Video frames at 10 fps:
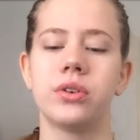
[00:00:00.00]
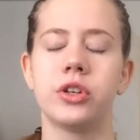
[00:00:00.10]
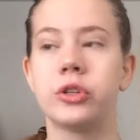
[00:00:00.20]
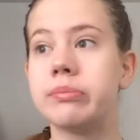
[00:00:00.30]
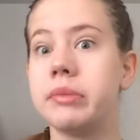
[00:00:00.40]

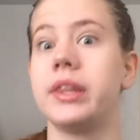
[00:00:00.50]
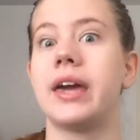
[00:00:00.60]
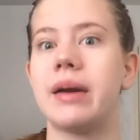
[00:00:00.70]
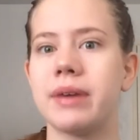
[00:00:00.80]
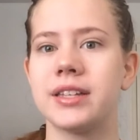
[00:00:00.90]

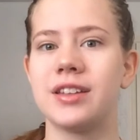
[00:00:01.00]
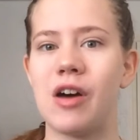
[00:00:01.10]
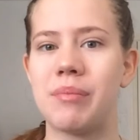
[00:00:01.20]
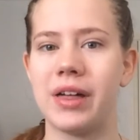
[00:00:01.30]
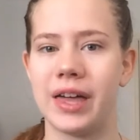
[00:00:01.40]
humiliate
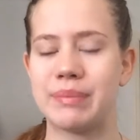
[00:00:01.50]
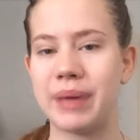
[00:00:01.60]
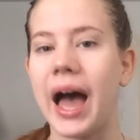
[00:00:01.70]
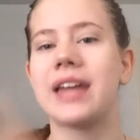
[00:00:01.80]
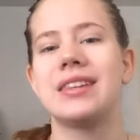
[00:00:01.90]
myself by like
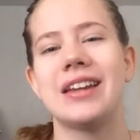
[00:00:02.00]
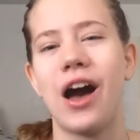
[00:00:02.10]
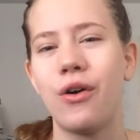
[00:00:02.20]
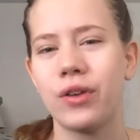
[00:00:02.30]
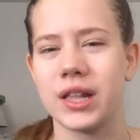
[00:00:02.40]
passing
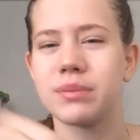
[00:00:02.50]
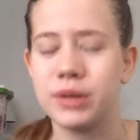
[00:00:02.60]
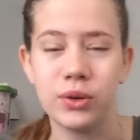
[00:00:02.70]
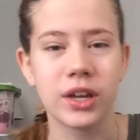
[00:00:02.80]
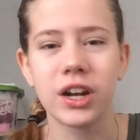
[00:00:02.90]
out or like
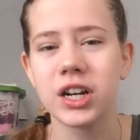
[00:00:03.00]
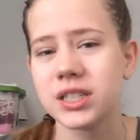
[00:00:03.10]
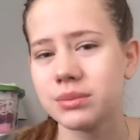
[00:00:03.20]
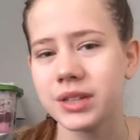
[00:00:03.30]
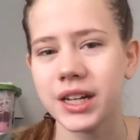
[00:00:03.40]
puking or
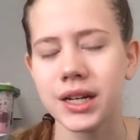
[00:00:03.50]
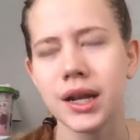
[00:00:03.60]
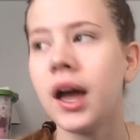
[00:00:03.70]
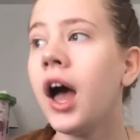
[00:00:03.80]
something.